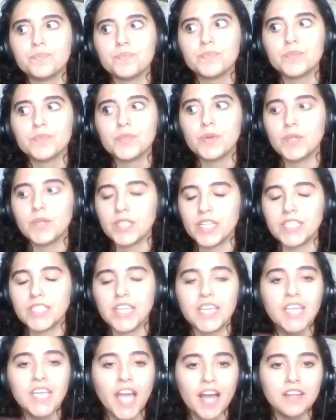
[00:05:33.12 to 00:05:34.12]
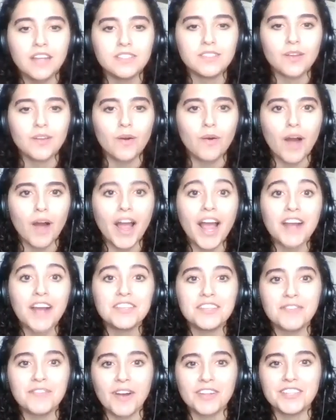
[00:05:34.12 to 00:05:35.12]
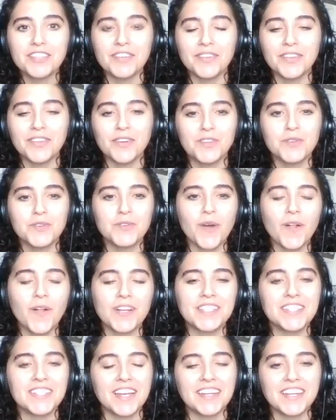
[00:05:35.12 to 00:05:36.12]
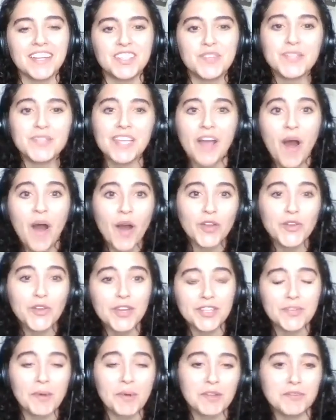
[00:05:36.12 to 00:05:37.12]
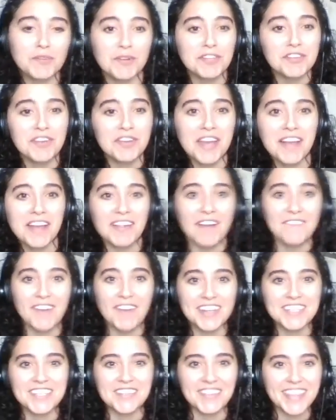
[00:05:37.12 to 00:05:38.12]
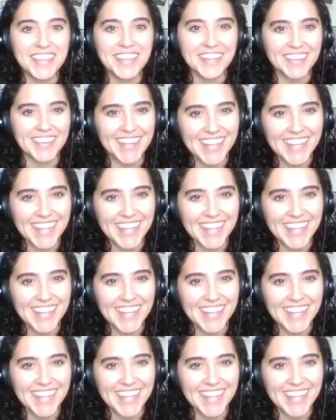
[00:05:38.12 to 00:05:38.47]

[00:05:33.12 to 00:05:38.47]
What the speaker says: I was gonna say, yeah. So I actually watched it with her. She was all excited. She was like, you get to watch One Tree Hill. I'll watch it with you.